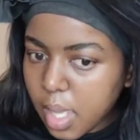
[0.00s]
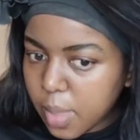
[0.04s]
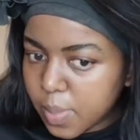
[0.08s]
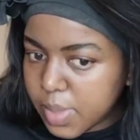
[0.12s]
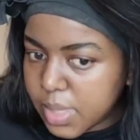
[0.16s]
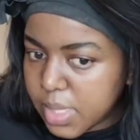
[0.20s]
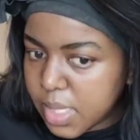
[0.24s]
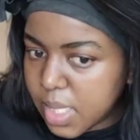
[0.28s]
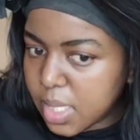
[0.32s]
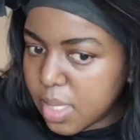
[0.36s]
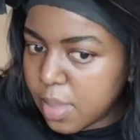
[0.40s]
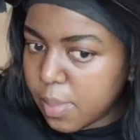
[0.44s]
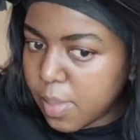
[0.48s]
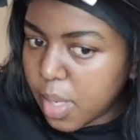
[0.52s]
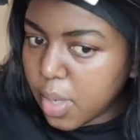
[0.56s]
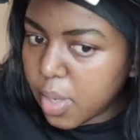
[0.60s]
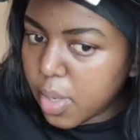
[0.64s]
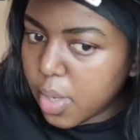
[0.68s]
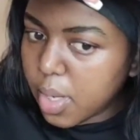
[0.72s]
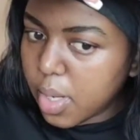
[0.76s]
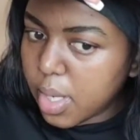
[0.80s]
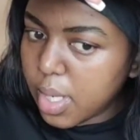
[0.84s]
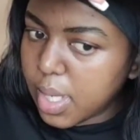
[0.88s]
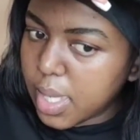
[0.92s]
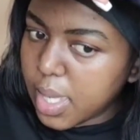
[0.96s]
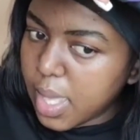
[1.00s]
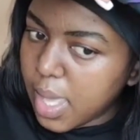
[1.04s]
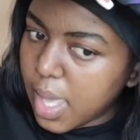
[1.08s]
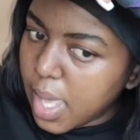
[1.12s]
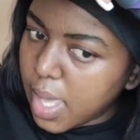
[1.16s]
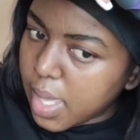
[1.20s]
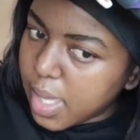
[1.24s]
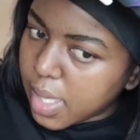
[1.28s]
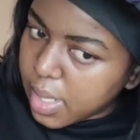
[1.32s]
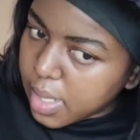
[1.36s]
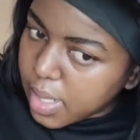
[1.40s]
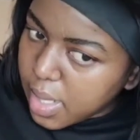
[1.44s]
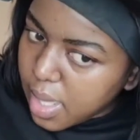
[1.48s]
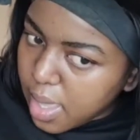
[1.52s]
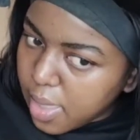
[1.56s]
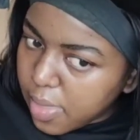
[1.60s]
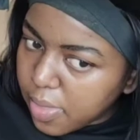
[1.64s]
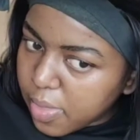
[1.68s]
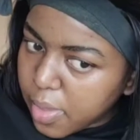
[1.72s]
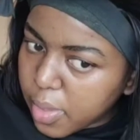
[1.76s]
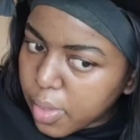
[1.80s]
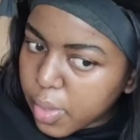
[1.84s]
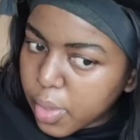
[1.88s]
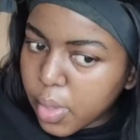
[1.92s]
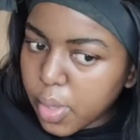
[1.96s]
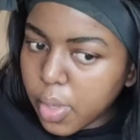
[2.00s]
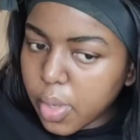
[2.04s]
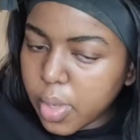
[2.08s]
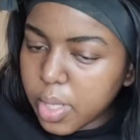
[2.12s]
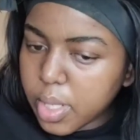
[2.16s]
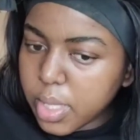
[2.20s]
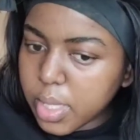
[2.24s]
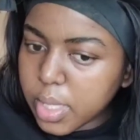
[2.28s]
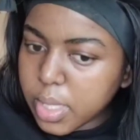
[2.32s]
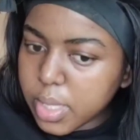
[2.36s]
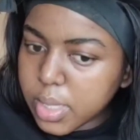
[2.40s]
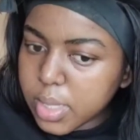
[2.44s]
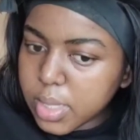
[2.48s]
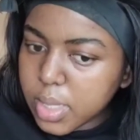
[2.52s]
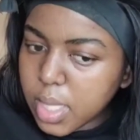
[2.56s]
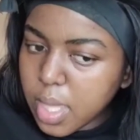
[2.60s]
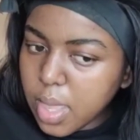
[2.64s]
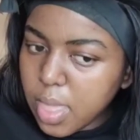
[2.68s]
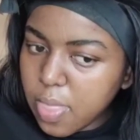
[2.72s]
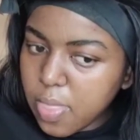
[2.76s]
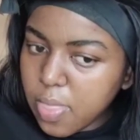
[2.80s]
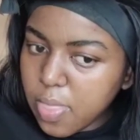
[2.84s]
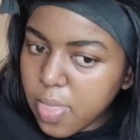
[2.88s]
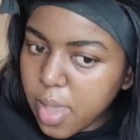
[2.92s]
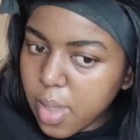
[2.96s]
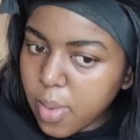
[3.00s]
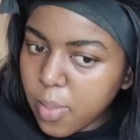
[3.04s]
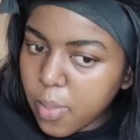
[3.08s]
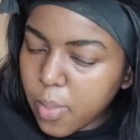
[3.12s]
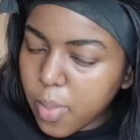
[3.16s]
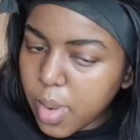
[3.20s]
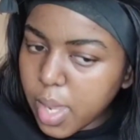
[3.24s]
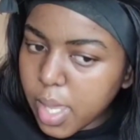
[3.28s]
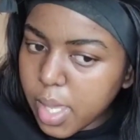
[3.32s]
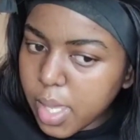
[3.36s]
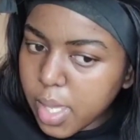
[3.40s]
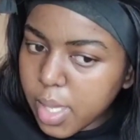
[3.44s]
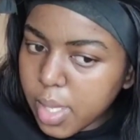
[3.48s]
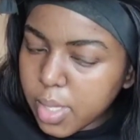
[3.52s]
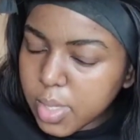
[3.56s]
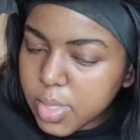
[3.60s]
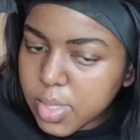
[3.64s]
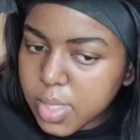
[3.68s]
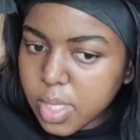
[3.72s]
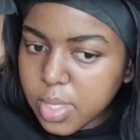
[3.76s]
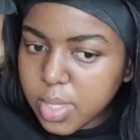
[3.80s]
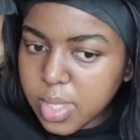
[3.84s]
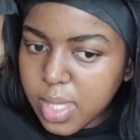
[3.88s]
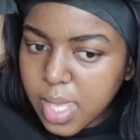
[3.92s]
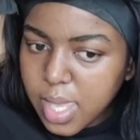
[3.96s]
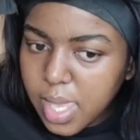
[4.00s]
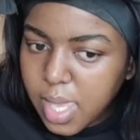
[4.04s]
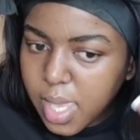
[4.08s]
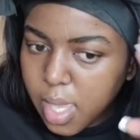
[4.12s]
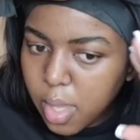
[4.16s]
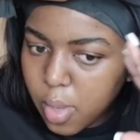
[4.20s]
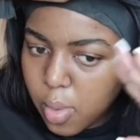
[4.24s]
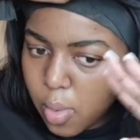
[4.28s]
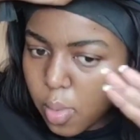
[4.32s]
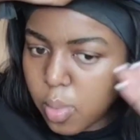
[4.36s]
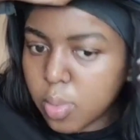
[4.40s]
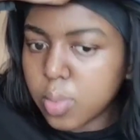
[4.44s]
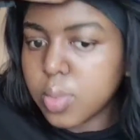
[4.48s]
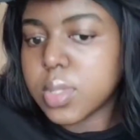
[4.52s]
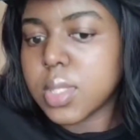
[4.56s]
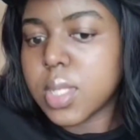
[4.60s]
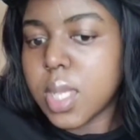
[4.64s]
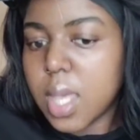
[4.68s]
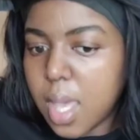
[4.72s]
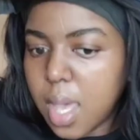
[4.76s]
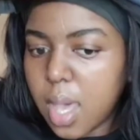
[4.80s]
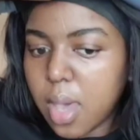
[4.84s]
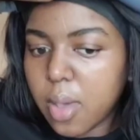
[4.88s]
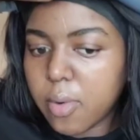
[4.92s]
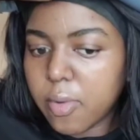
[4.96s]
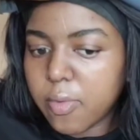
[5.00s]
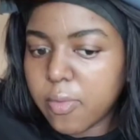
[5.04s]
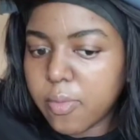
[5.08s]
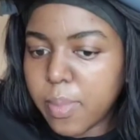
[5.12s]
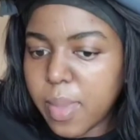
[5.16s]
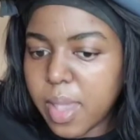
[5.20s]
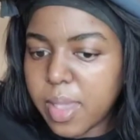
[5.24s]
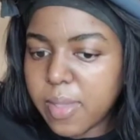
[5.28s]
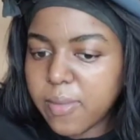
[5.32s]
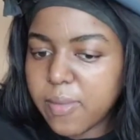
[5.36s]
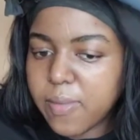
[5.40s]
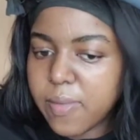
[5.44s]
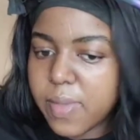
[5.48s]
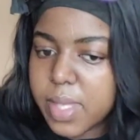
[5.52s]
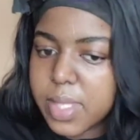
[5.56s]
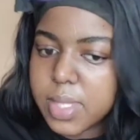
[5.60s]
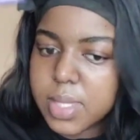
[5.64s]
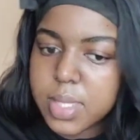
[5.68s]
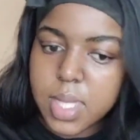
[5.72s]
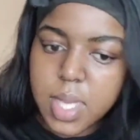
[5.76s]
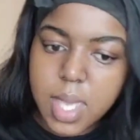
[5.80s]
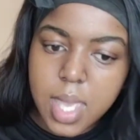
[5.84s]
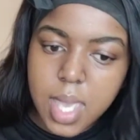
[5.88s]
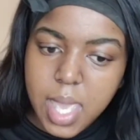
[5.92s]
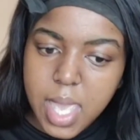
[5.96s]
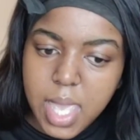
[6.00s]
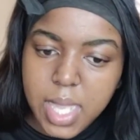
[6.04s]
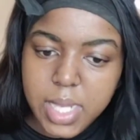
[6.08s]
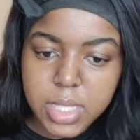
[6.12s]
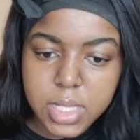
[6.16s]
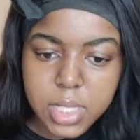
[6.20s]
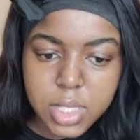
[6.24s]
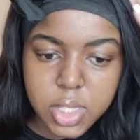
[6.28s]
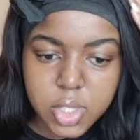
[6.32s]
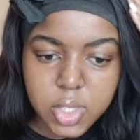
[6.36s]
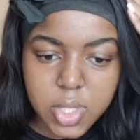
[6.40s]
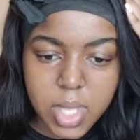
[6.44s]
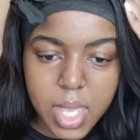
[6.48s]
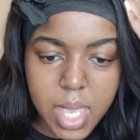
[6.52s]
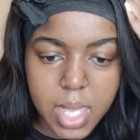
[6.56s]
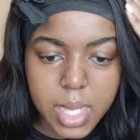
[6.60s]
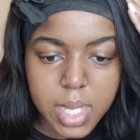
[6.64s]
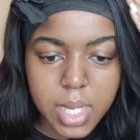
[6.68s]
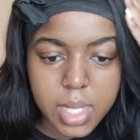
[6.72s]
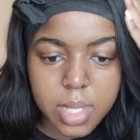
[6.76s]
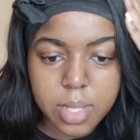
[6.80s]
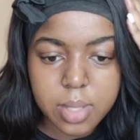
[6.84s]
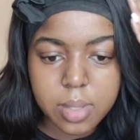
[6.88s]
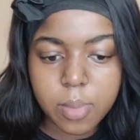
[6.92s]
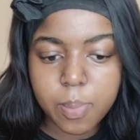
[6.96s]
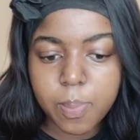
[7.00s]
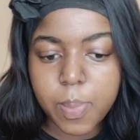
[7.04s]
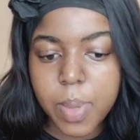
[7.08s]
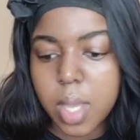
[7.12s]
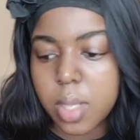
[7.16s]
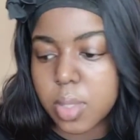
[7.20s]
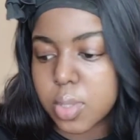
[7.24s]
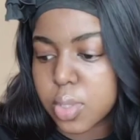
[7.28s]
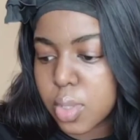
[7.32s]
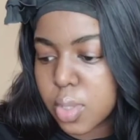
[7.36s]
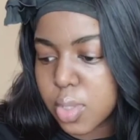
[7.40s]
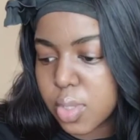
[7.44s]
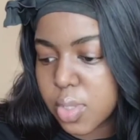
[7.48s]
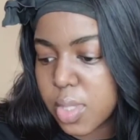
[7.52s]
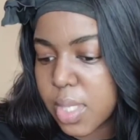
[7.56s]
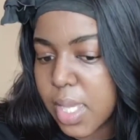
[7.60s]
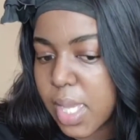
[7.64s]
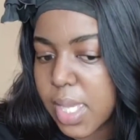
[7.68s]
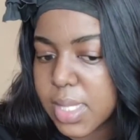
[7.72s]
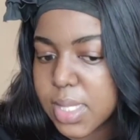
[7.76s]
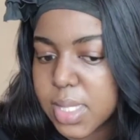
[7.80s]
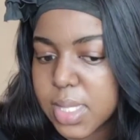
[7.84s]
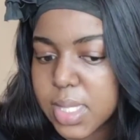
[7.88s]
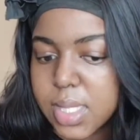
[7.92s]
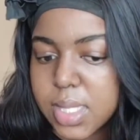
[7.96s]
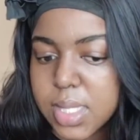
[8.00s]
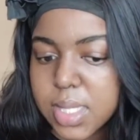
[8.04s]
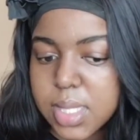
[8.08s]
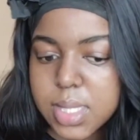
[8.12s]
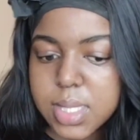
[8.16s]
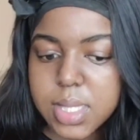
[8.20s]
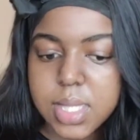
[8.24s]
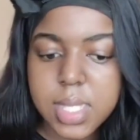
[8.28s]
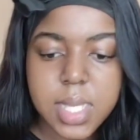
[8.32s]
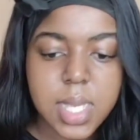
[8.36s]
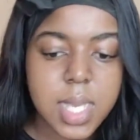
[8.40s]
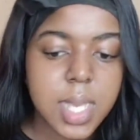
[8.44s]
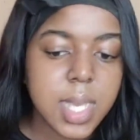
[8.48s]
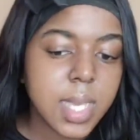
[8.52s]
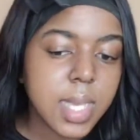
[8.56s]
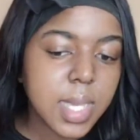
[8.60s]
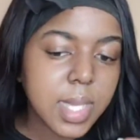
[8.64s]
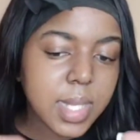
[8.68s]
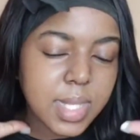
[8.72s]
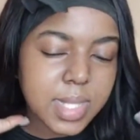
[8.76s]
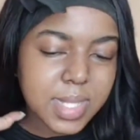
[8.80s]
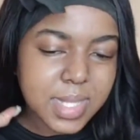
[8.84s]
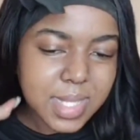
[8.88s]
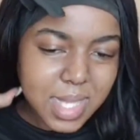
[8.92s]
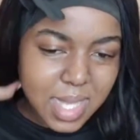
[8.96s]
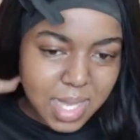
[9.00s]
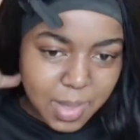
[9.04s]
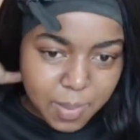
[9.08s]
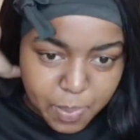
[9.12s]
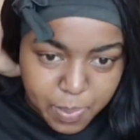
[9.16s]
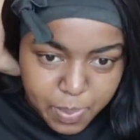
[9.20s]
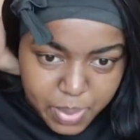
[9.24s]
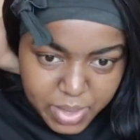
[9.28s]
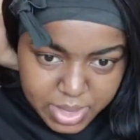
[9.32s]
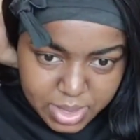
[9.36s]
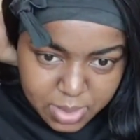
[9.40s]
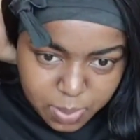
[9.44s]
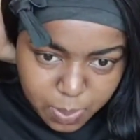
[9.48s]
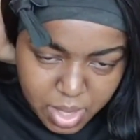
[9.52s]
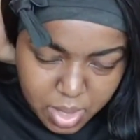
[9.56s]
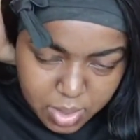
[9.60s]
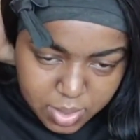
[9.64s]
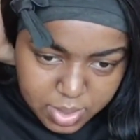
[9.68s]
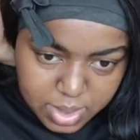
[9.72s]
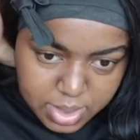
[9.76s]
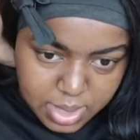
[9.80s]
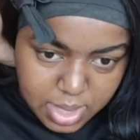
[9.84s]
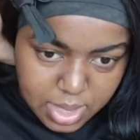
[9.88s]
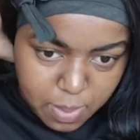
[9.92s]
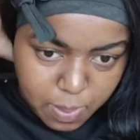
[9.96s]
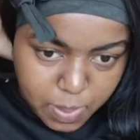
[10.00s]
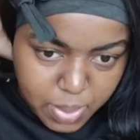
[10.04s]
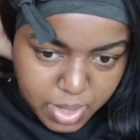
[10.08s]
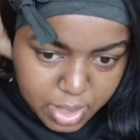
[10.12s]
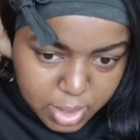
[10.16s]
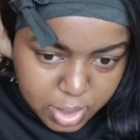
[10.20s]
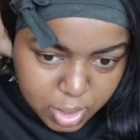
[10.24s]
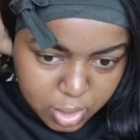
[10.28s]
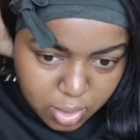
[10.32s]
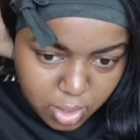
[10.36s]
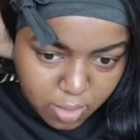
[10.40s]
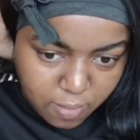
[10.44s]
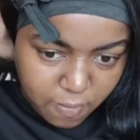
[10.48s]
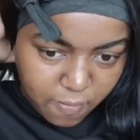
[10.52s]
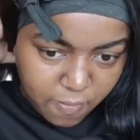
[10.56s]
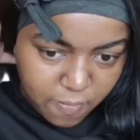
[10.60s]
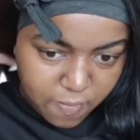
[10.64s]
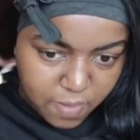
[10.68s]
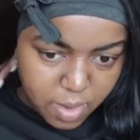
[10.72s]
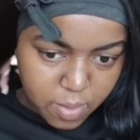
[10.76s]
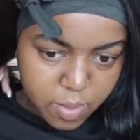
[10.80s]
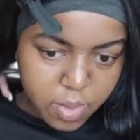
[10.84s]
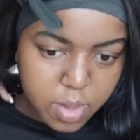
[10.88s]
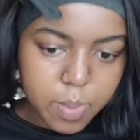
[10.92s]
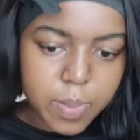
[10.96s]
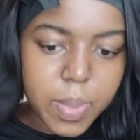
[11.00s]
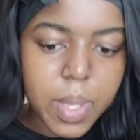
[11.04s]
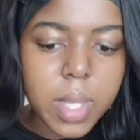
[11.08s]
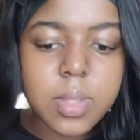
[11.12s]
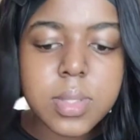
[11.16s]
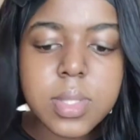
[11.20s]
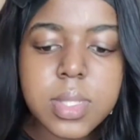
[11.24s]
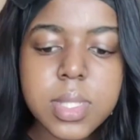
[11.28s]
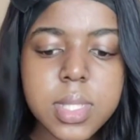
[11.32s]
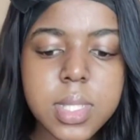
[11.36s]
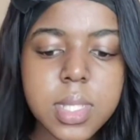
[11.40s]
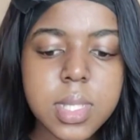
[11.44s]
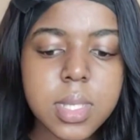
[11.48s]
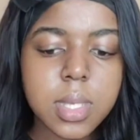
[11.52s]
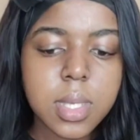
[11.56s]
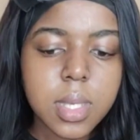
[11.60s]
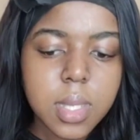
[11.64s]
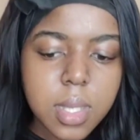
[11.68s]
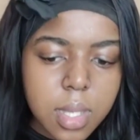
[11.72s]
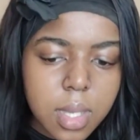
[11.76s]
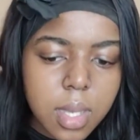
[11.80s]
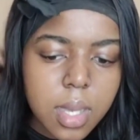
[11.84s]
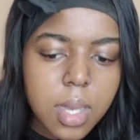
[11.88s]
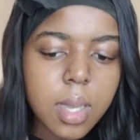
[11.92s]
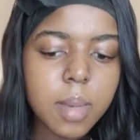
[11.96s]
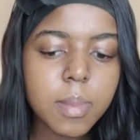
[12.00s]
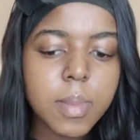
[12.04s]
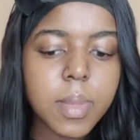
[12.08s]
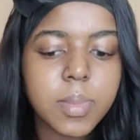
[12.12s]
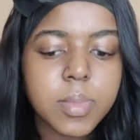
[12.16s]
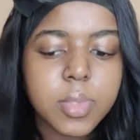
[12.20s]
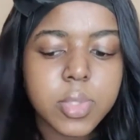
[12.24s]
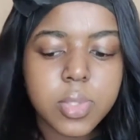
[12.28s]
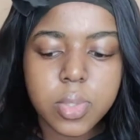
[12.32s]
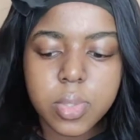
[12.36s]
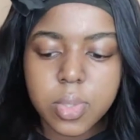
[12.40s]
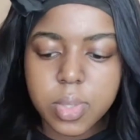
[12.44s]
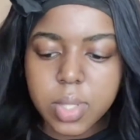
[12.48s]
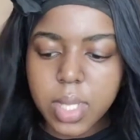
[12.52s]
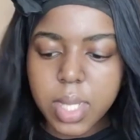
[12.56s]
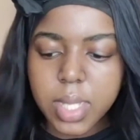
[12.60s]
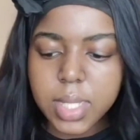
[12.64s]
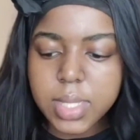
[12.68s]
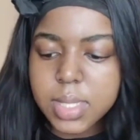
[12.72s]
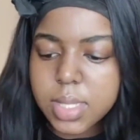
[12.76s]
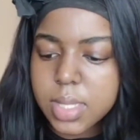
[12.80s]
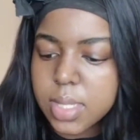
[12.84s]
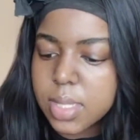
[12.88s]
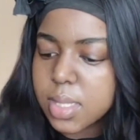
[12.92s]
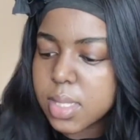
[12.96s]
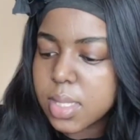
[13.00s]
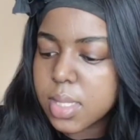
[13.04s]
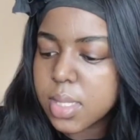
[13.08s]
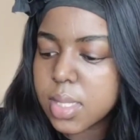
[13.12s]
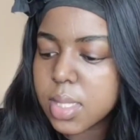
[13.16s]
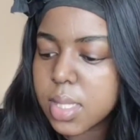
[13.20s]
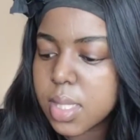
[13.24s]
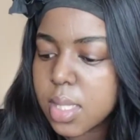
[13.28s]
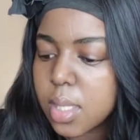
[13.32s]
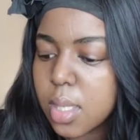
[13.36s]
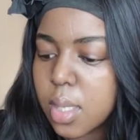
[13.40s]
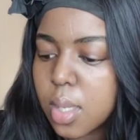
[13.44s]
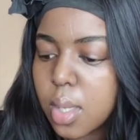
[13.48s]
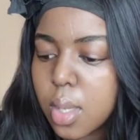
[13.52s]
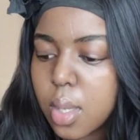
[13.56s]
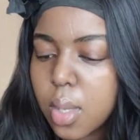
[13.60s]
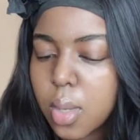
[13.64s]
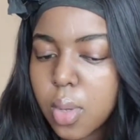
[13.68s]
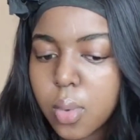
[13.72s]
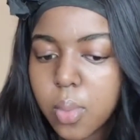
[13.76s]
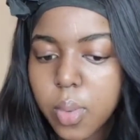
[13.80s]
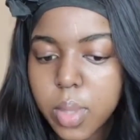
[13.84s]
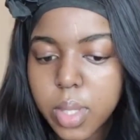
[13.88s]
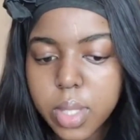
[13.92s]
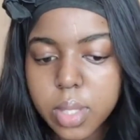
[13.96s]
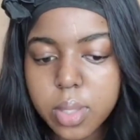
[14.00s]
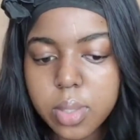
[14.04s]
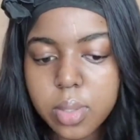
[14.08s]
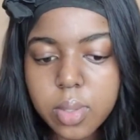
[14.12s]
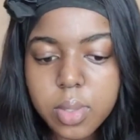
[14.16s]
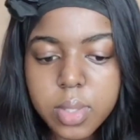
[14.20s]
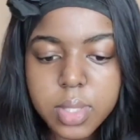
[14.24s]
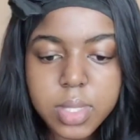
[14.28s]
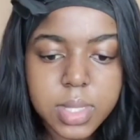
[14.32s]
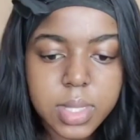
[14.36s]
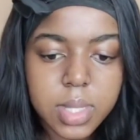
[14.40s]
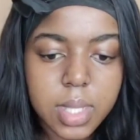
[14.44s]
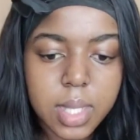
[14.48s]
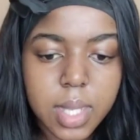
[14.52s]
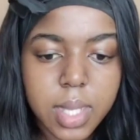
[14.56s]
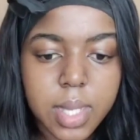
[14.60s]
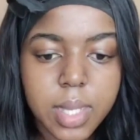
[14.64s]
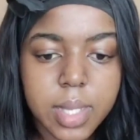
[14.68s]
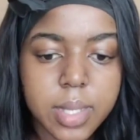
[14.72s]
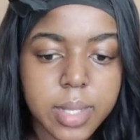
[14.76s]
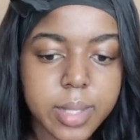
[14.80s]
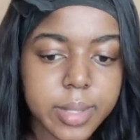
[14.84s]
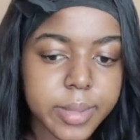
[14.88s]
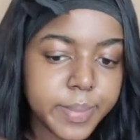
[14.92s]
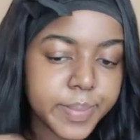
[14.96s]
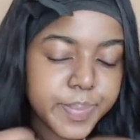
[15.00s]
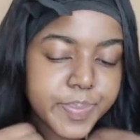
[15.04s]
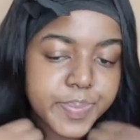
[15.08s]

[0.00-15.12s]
I'll be taking my curling iron and then curling it that way so that the hair goes out of my face. And just to add a little bounce, because you guys can see it is a bit bouncy, but it's not very bouncy. I'm sure you guys can see what it looks like.